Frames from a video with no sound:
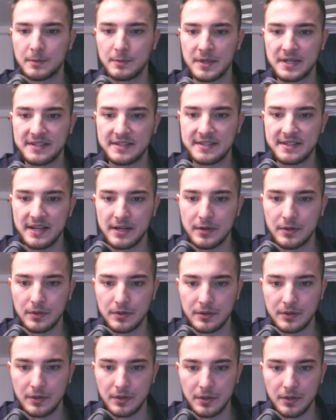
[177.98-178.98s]
My
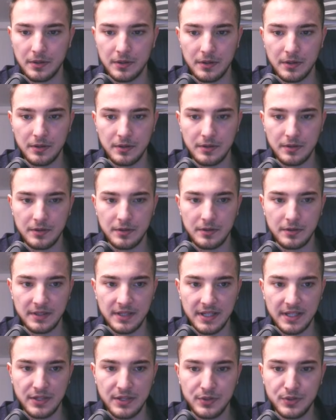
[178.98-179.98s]
second
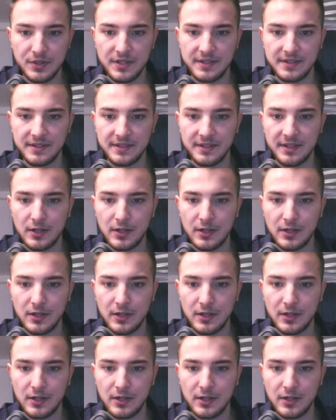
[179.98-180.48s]
niche is